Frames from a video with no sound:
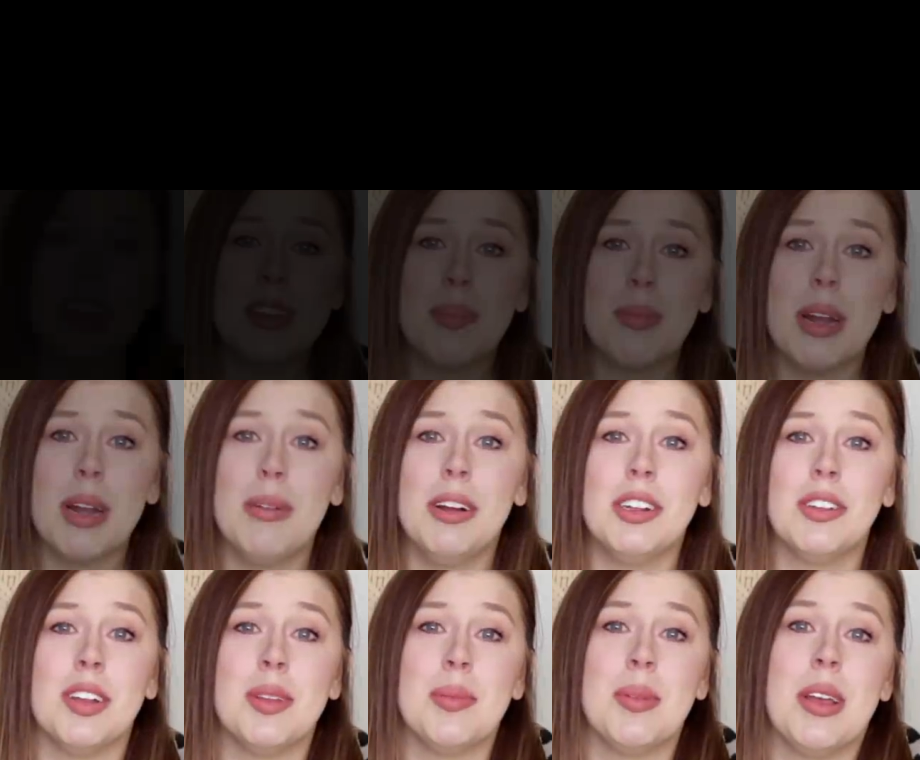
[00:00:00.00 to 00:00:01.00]
So that's pretty
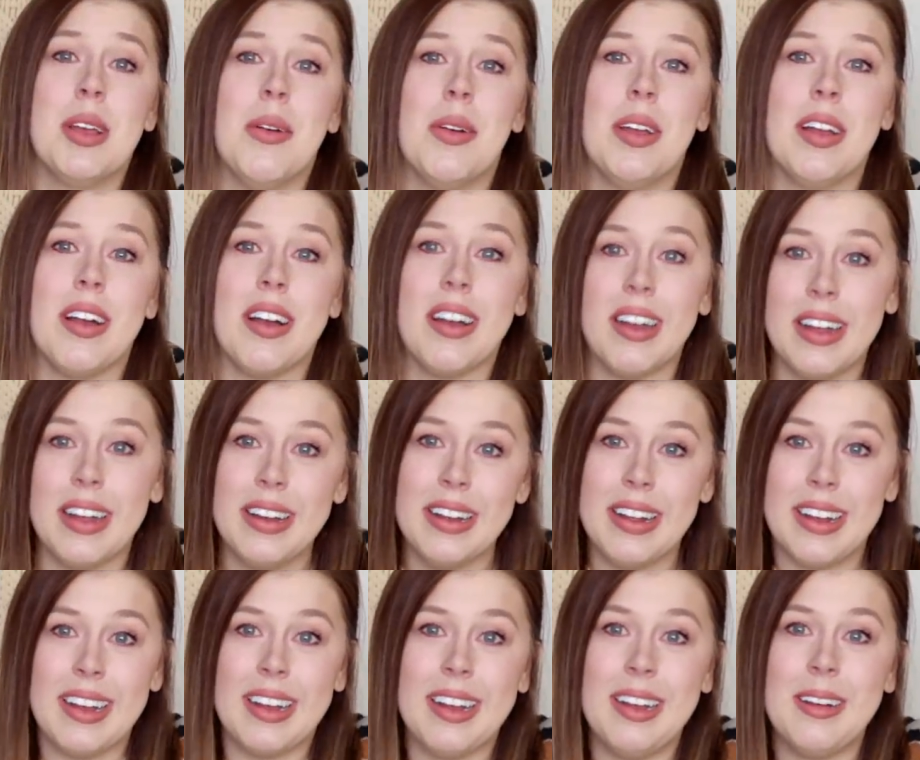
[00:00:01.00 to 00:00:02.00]
much what's been going on.
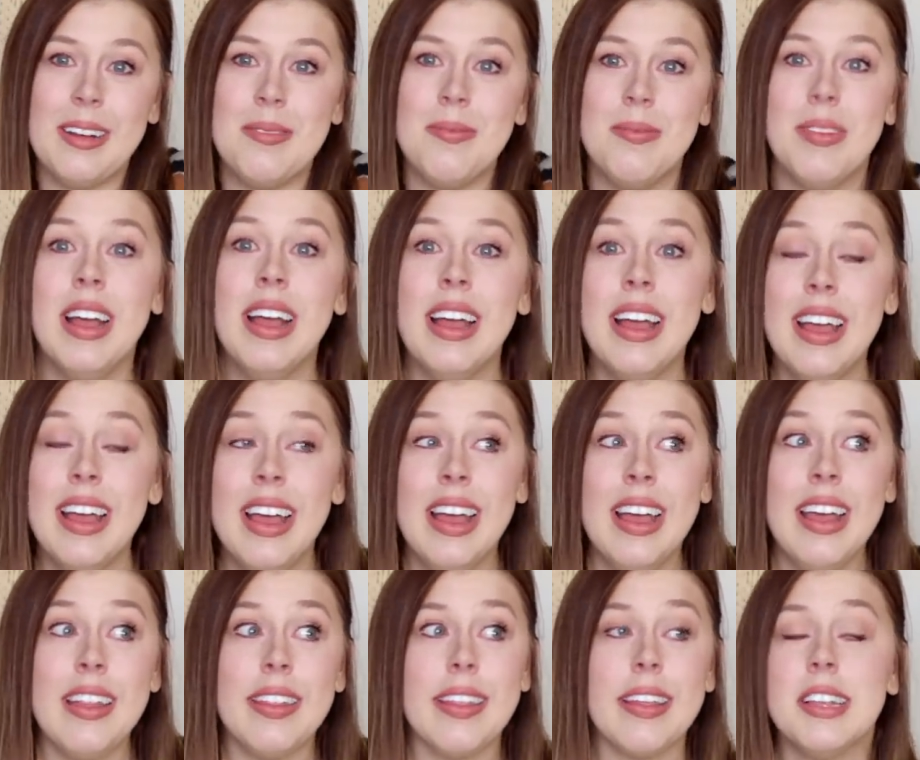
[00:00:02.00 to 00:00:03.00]
Um,
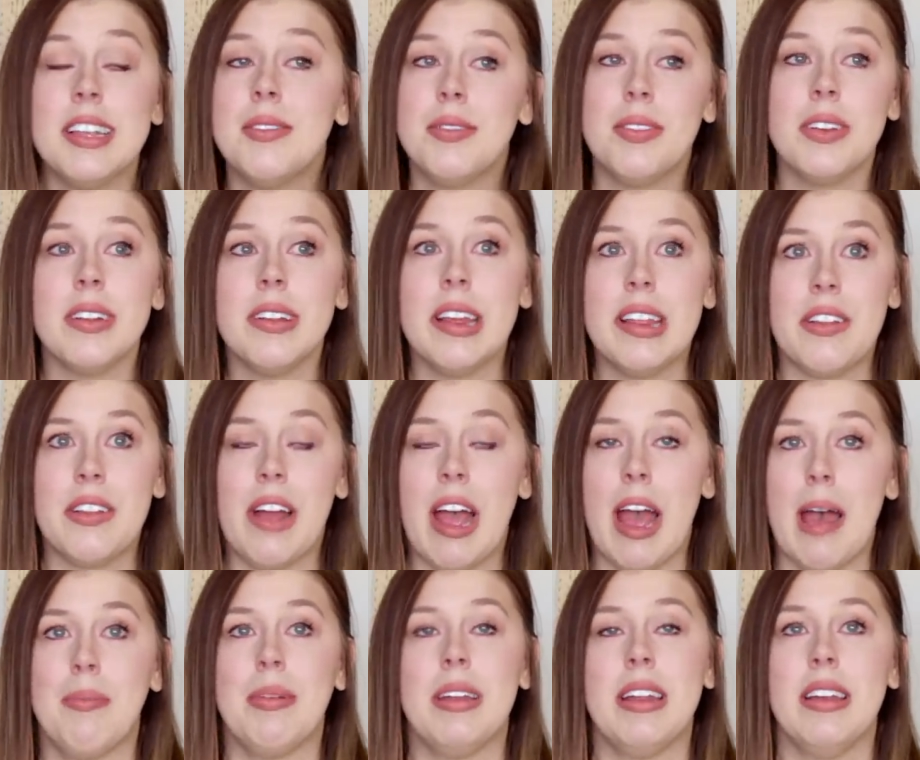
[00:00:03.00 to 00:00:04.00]
things feel like they're
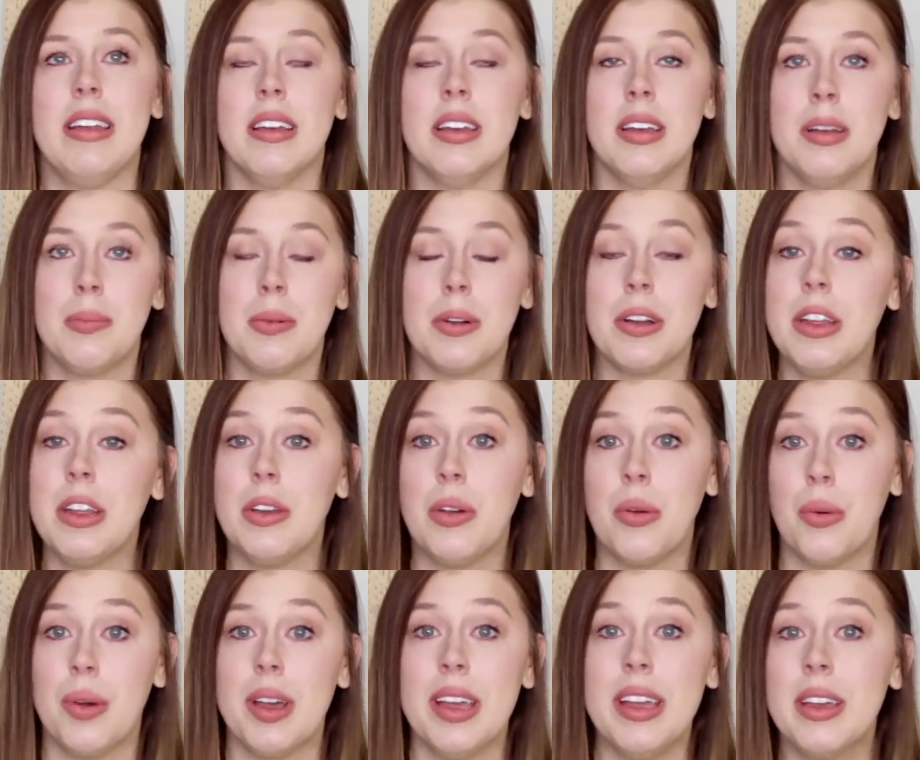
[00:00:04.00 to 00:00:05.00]
happening pretty
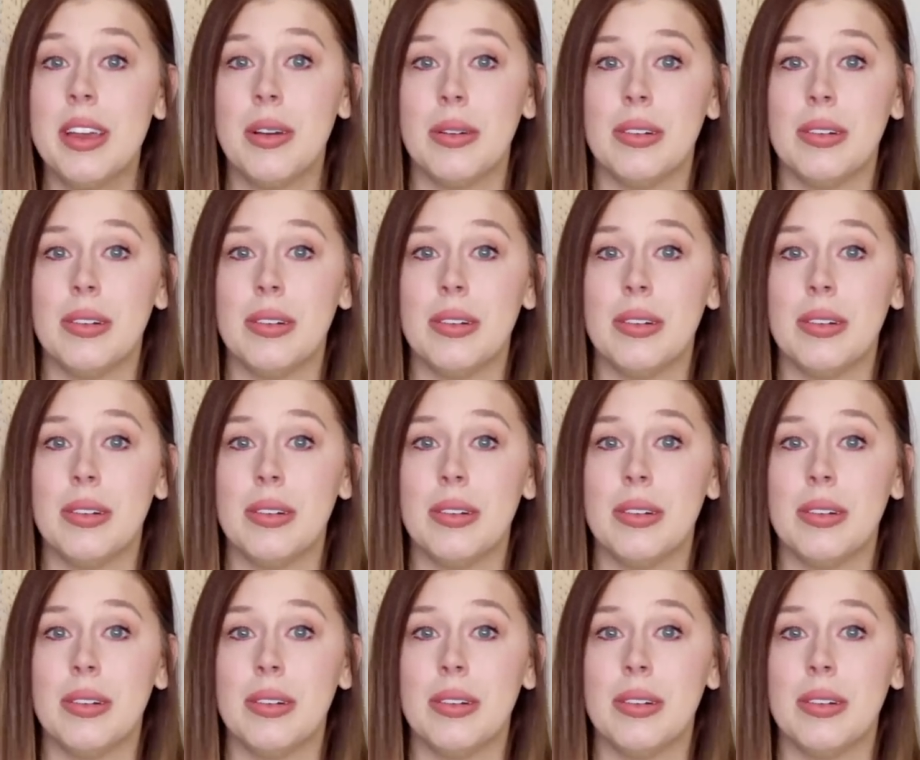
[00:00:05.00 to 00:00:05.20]
quick,